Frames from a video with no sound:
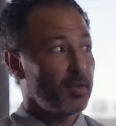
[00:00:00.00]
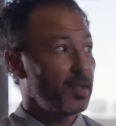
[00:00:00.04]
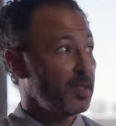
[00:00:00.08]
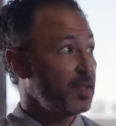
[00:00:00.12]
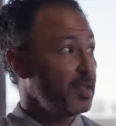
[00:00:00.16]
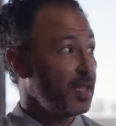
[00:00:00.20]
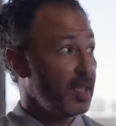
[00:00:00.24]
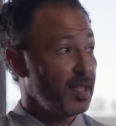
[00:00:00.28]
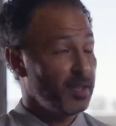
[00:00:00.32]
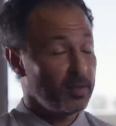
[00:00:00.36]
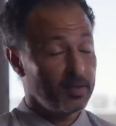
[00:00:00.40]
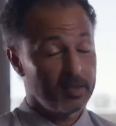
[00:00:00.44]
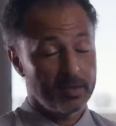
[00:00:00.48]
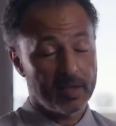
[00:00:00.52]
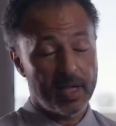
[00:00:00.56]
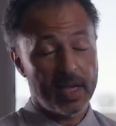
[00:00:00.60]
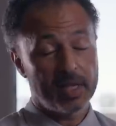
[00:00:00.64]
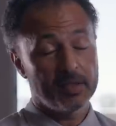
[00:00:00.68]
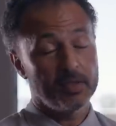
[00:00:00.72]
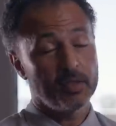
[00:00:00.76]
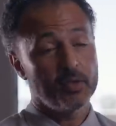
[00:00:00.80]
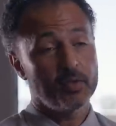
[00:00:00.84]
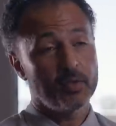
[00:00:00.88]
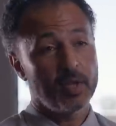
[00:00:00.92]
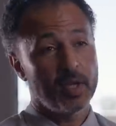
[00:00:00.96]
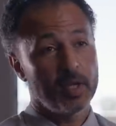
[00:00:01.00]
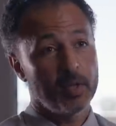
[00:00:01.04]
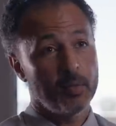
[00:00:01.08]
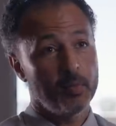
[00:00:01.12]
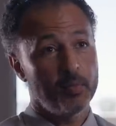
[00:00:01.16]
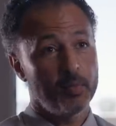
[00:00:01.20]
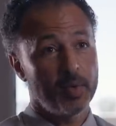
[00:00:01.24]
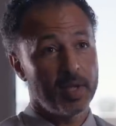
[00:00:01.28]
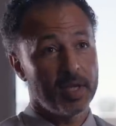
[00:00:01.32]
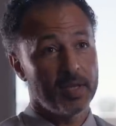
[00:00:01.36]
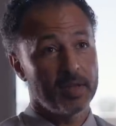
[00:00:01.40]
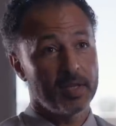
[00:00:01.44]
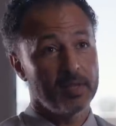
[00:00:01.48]
the scenes, actually trying to
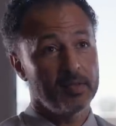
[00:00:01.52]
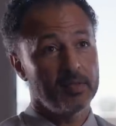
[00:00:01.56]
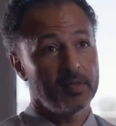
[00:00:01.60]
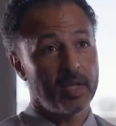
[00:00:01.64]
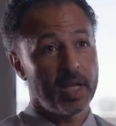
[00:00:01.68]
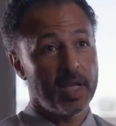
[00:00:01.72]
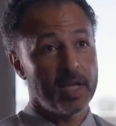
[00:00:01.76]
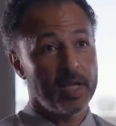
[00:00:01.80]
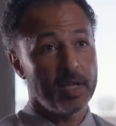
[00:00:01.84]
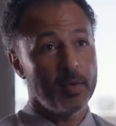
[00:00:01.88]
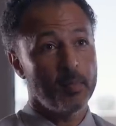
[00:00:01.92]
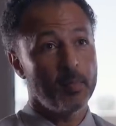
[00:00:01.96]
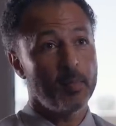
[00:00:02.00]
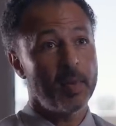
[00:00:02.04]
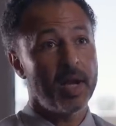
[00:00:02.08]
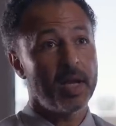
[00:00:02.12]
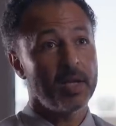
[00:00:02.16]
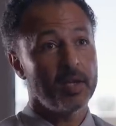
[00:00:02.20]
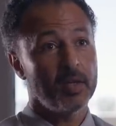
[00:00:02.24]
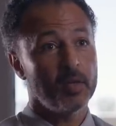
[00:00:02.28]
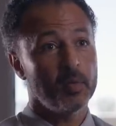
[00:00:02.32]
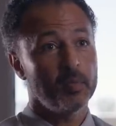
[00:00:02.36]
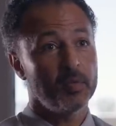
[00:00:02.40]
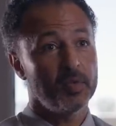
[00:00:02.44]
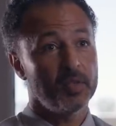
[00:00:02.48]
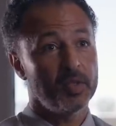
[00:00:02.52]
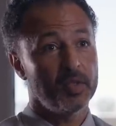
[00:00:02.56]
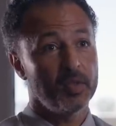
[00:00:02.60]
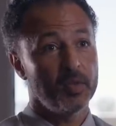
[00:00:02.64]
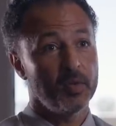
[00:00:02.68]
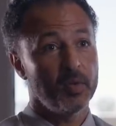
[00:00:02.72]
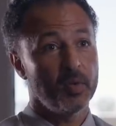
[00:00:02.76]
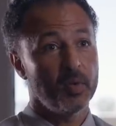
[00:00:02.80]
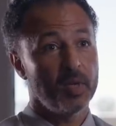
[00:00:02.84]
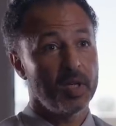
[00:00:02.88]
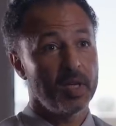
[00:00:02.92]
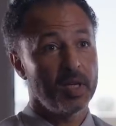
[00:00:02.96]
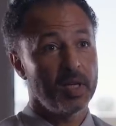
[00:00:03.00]
bring the stadium back up
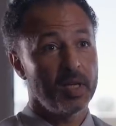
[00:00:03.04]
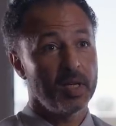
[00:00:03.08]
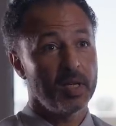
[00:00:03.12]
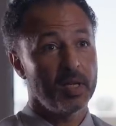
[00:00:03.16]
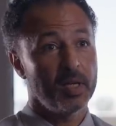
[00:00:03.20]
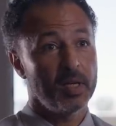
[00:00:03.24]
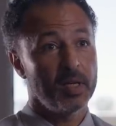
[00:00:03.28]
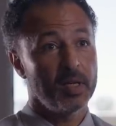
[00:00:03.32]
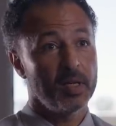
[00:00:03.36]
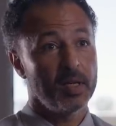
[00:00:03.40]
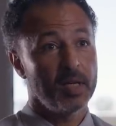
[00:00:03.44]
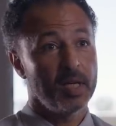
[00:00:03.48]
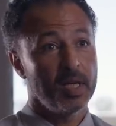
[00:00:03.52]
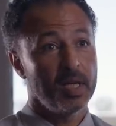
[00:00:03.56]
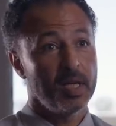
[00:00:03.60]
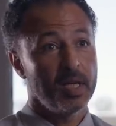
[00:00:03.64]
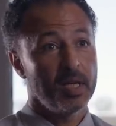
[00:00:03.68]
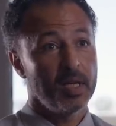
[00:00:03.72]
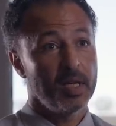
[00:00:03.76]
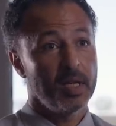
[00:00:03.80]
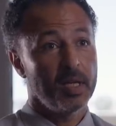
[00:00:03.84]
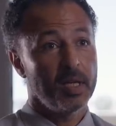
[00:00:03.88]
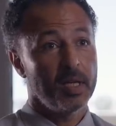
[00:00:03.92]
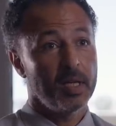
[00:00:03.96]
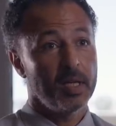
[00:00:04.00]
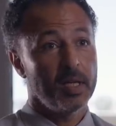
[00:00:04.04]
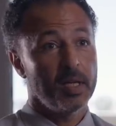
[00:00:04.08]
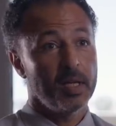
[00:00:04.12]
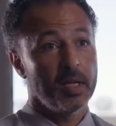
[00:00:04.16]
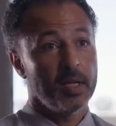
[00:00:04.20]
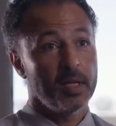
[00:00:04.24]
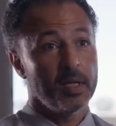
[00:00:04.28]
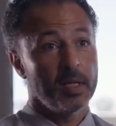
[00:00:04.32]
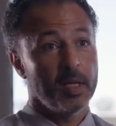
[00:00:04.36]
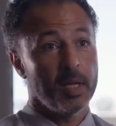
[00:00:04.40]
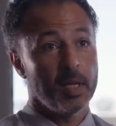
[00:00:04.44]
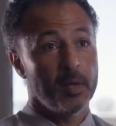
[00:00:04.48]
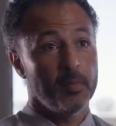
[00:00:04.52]
to,
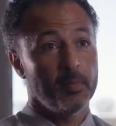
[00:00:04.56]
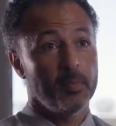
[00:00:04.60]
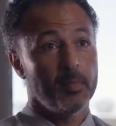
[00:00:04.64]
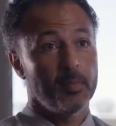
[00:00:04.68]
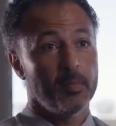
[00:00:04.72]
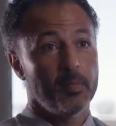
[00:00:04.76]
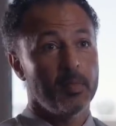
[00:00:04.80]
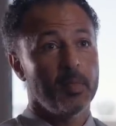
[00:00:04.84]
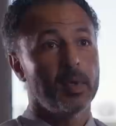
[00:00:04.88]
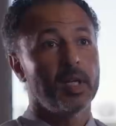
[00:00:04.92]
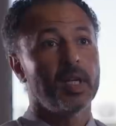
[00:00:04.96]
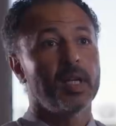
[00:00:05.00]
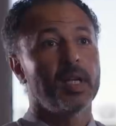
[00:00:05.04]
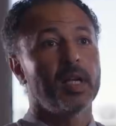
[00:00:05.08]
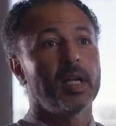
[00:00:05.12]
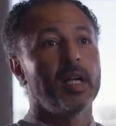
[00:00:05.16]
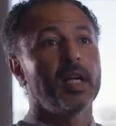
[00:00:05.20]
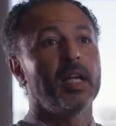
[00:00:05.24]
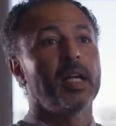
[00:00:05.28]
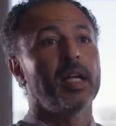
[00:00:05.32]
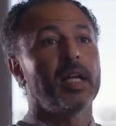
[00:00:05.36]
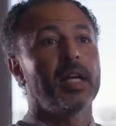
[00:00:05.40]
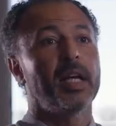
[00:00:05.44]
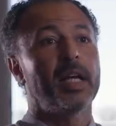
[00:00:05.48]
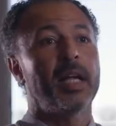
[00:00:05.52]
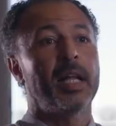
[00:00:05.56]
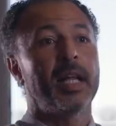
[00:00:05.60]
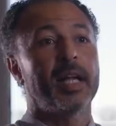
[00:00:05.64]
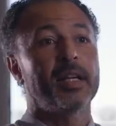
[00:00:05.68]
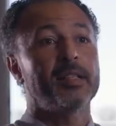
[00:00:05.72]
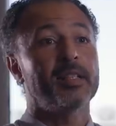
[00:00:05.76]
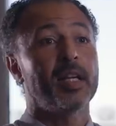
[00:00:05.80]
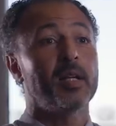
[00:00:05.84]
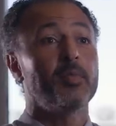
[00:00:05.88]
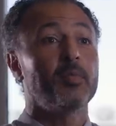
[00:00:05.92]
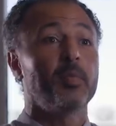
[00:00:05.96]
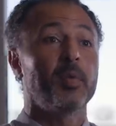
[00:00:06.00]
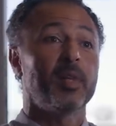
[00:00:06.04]
an
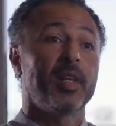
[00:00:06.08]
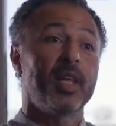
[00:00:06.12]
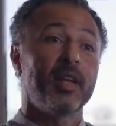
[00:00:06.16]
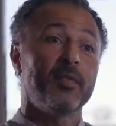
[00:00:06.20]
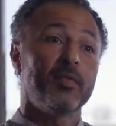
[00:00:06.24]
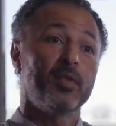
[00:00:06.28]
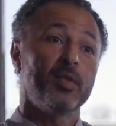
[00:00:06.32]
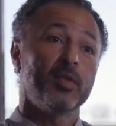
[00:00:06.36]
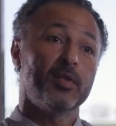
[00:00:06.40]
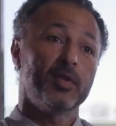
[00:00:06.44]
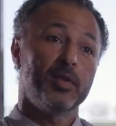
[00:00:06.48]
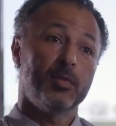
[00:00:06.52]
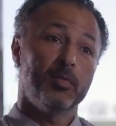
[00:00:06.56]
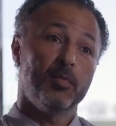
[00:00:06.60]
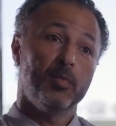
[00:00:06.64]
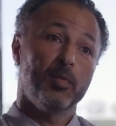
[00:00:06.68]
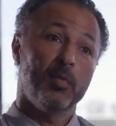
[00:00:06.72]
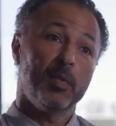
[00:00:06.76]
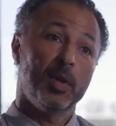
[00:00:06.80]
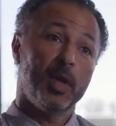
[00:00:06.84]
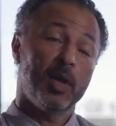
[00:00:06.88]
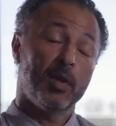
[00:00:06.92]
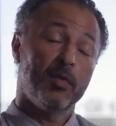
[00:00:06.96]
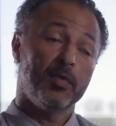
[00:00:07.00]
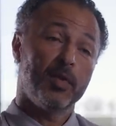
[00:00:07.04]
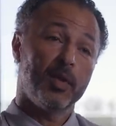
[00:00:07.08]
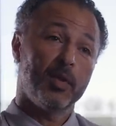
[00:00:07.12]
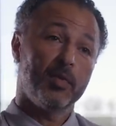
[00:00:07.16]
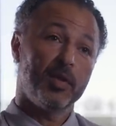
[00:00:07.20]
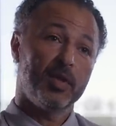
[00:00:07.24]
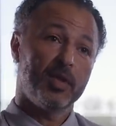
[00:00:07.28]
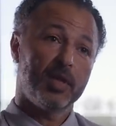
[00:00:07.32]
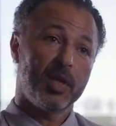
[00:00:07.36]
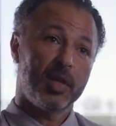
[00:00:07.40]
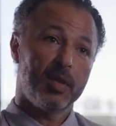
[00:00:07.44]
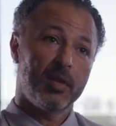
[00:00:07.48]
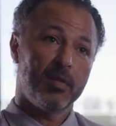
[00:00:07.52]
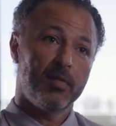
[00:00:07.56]
acceptable level, for the
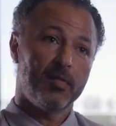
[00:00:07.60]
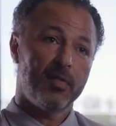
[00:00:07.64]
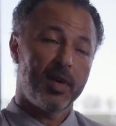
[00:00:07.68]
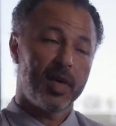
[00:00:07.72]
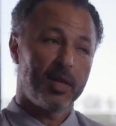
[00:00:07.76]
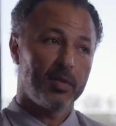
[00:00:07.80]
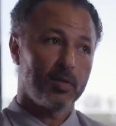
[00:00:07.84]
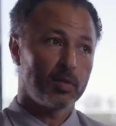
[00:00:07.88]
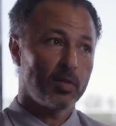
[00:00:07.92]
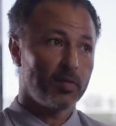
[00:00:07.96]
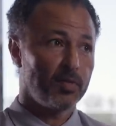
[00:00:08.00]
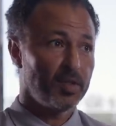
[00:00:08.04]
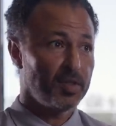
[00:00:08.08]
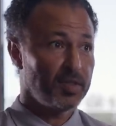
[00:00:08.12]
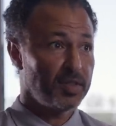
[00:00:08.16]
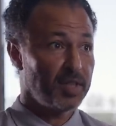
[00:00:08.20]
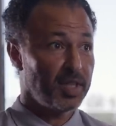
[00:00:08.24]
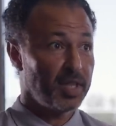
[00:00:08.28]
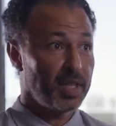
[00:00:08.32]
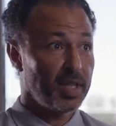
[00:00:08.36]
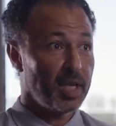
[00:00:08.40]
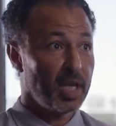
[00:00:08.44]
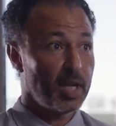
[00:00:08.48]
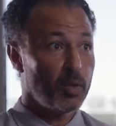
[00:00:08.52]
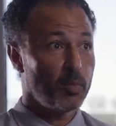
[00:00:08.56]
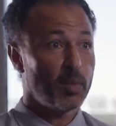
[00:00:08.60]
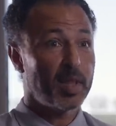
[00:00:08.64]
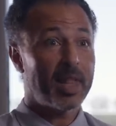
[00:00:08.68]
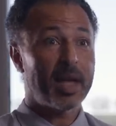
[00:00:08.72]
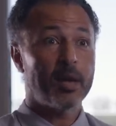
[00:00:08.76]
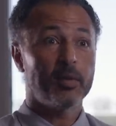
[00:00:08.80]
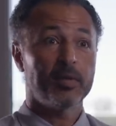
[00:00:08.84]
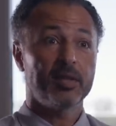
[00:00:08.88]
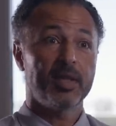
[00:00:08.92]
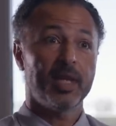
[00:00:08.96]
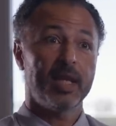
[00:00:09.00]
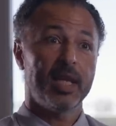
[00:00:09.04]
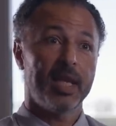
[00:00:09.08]
return of fans. Obviously,
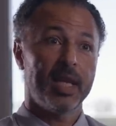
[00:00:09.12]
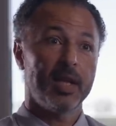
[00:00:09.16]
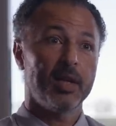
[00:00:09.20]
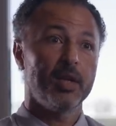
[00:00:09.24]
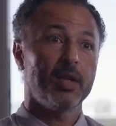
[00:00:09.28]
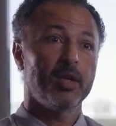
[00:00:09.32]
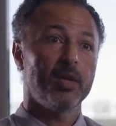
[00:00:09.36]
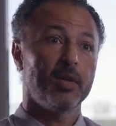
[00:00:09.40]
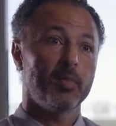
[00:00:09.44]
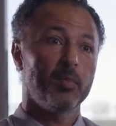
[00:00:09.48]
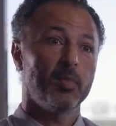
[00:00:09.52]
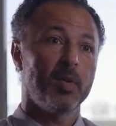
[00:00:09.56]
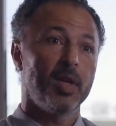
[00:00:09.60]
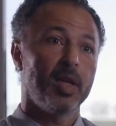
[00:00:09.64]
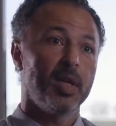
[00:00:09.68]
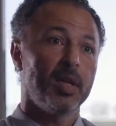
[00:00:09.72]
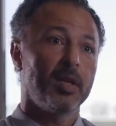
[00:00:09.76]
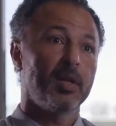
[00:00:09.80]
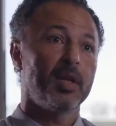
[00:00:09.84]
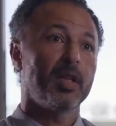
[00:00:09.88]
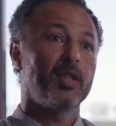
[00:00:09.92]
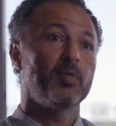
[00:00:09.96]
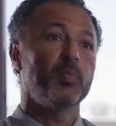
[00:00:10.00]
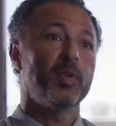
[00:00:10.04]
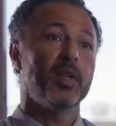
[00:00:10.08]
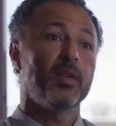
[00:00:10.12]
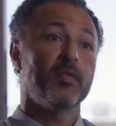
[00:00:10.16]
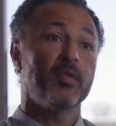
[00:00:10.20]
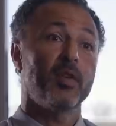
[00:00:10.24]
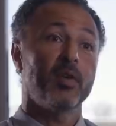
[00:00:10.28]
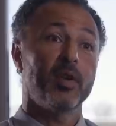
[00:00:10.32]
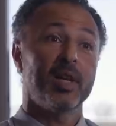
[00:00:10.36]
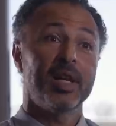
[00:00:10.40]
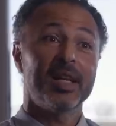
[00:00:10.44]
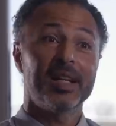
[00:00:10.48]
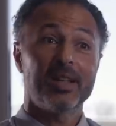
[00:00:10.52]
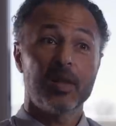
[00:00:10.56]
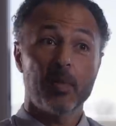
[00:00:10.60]
without any income, there's been
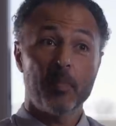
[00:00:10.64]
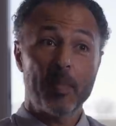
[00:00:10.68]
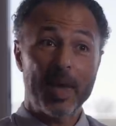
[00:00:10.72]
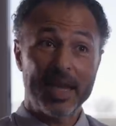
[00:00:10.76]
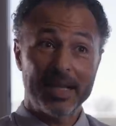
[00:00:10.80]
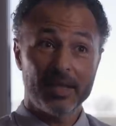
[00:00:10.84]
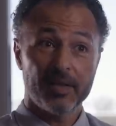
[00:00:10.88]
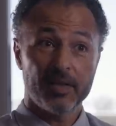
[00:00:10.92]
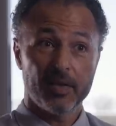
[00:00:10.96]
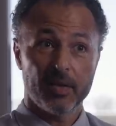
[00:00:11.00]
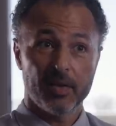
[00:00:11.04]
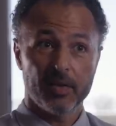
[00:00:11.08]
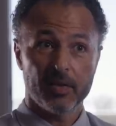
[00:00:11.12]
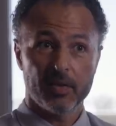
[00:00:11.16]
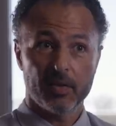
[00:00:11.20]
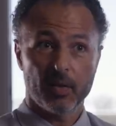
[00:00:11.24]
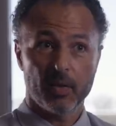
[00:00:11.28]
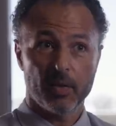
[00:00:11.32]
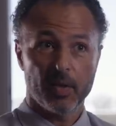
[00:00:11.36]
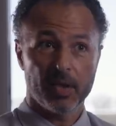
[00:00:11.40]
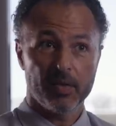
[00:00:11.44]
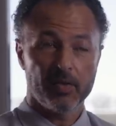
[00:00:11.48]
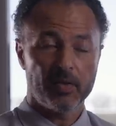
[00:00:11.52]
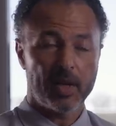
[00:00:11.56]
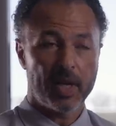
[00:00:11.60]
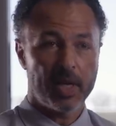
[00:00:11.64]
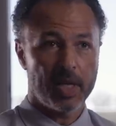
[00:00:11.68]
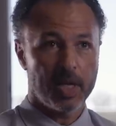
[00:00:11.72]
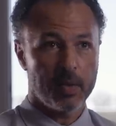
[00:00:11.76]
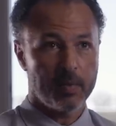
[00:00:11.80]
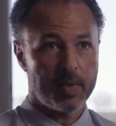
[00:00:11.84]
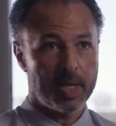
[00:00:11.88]
very little maintenance on the stadium